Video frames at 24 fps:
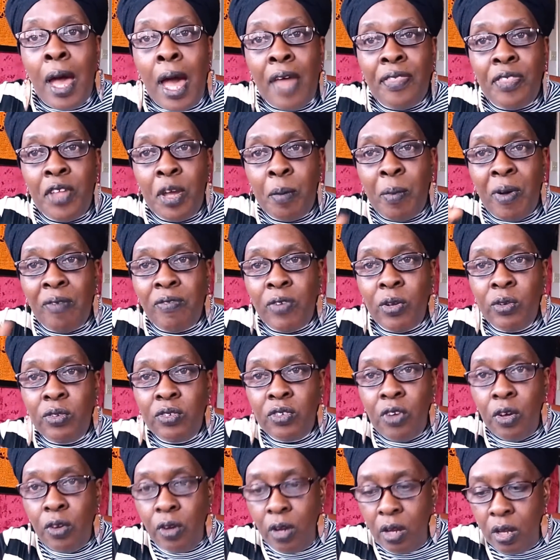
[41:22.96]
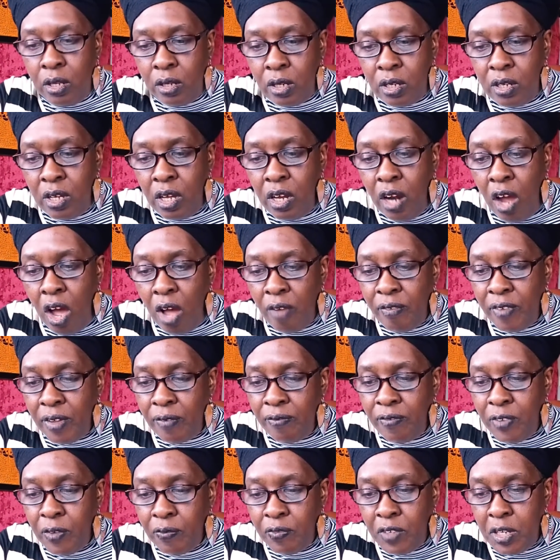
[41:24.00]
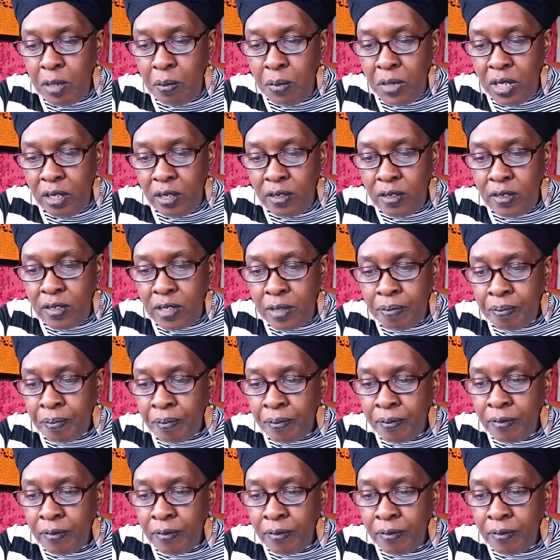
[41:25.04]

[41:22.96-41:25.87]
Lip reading: I think my phone is going to cut off at 50 minutes.